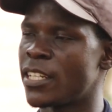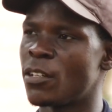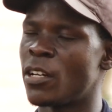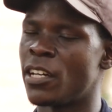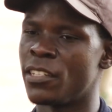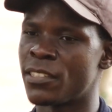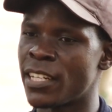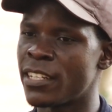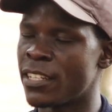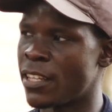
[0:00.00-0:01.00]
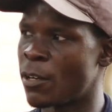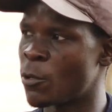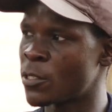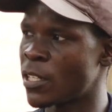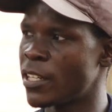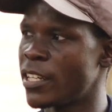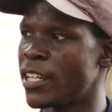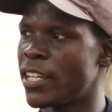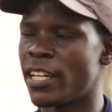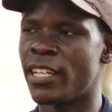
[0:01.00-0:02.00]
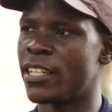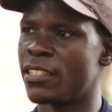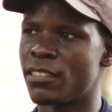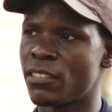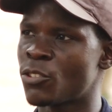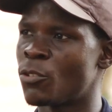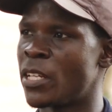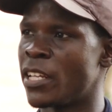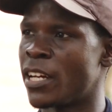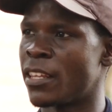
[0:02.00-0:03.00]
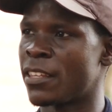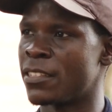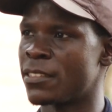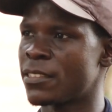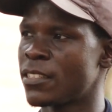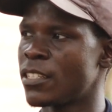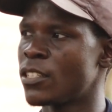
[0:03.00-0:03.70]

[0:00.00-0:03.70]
recycling their water, and so many other things.